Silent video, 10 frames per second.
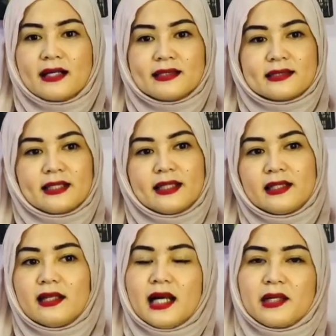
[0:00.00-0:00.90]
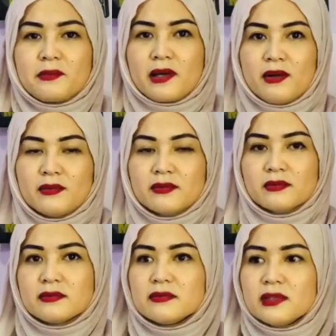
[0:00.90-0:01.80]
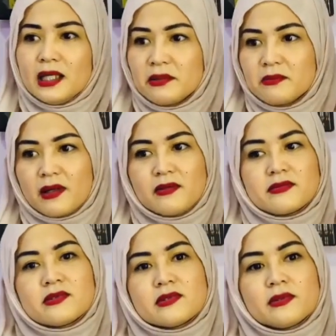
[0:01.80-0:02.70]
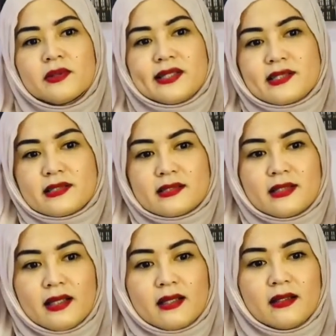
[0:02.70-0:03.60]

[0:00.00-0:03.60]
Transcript: is kind of light brown, so it just like